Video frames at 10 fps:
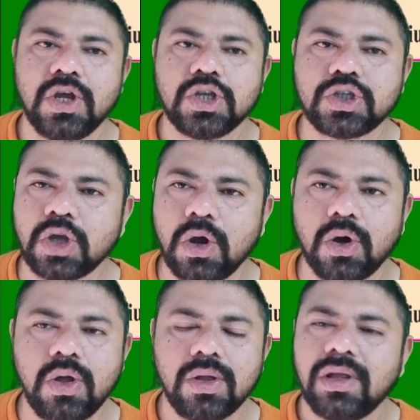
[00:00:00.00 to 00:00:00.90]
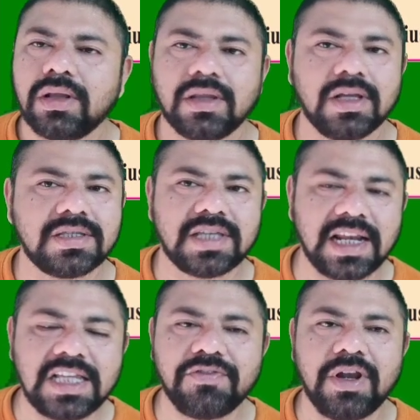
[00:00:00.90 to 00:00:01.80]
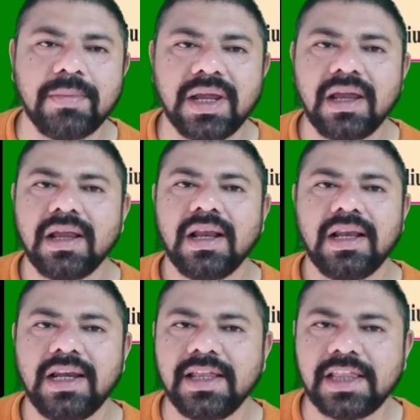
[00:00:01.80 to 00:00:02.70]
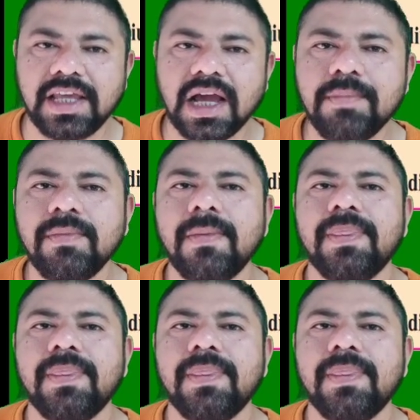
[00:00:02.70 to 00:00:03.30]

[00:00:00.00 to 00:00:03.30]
So the series will be lithium,